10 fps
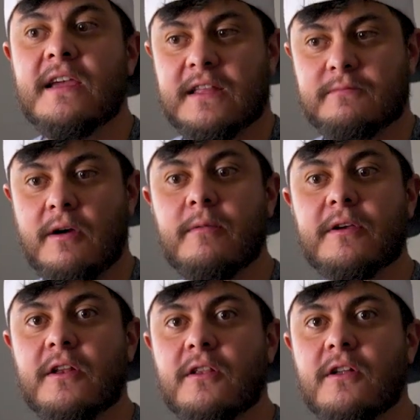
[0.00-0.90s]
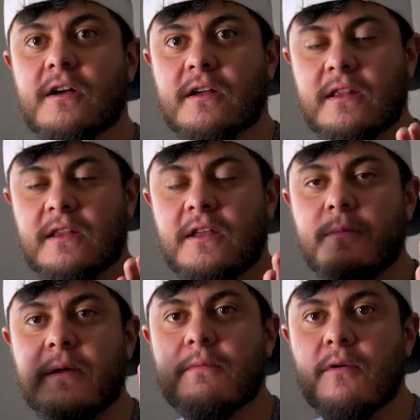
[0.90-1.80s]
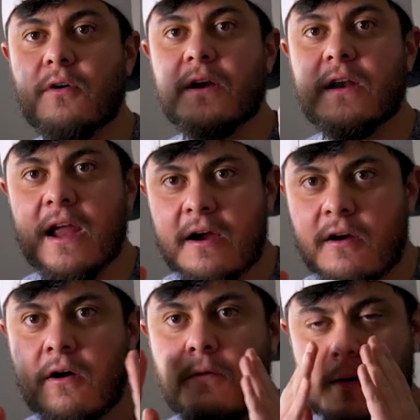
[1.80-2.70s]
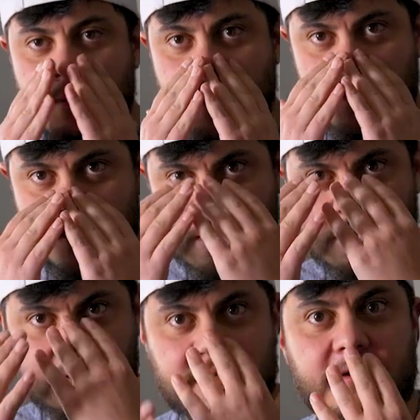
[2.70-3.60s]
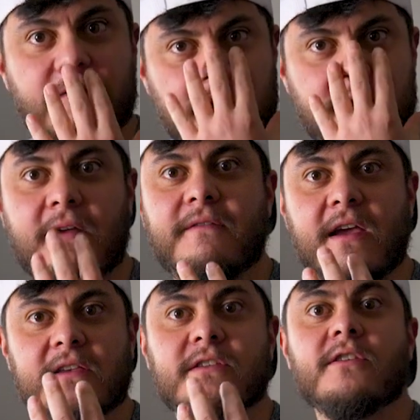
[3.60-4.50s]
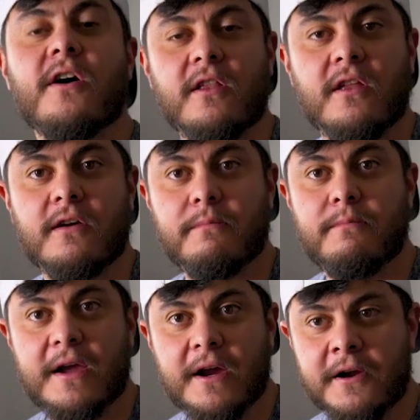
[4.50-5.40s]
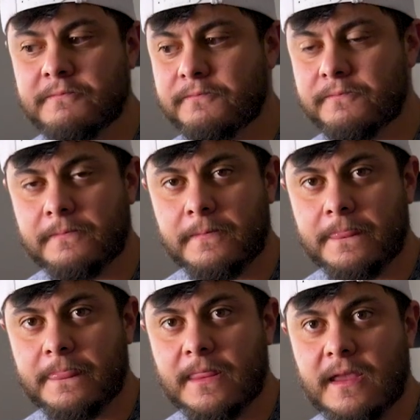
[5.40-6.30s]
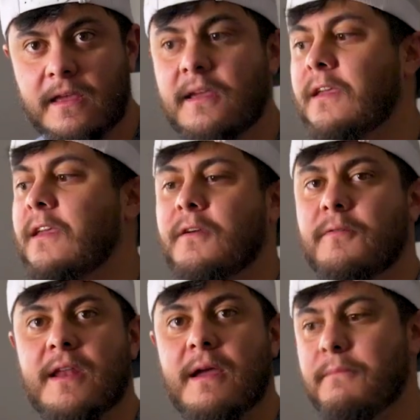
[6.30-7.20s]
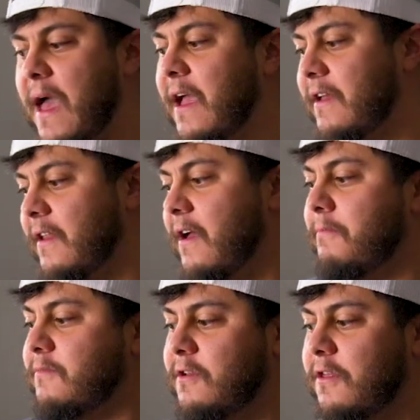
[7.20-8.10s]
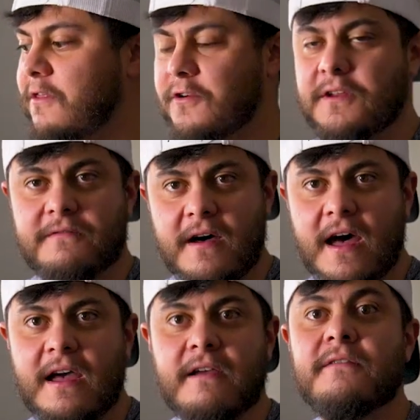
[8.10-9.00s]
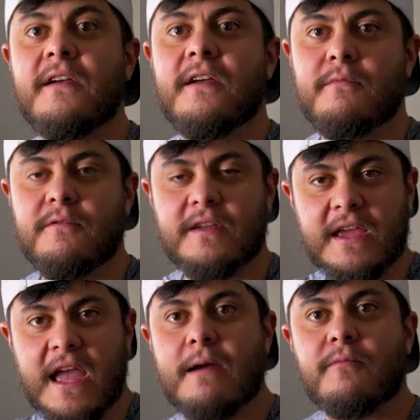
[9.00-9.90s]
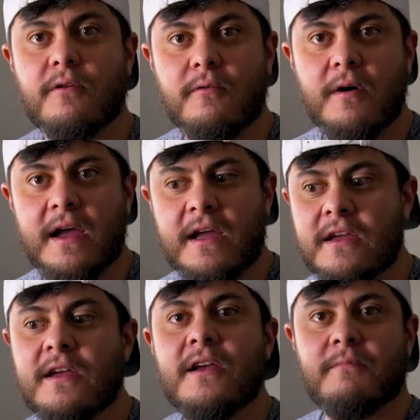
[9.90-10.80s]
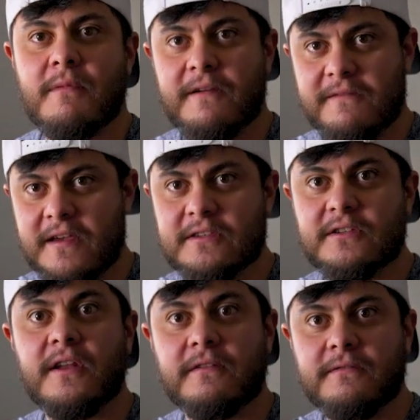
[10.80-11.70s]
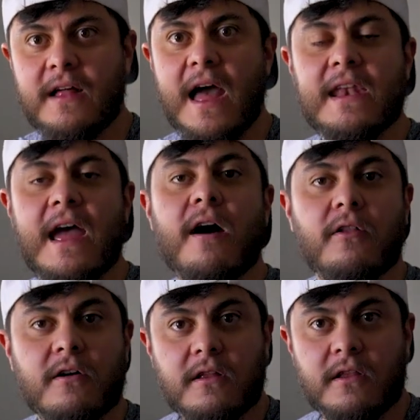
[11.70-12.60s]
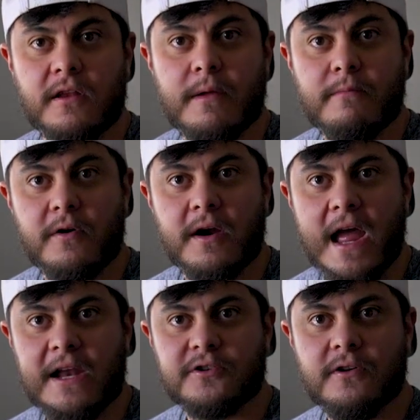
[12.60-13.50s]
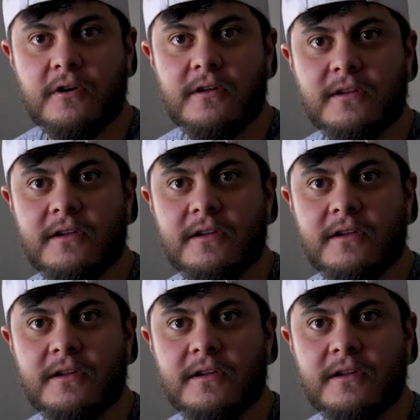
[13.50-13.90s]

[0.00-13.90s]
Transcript: It's probably going to look a little bit more narrow, but my nose in front of my face is going to look bigger. When I back it up to 35, move the camera away, my face is going to flatten out, look a little bit more natural.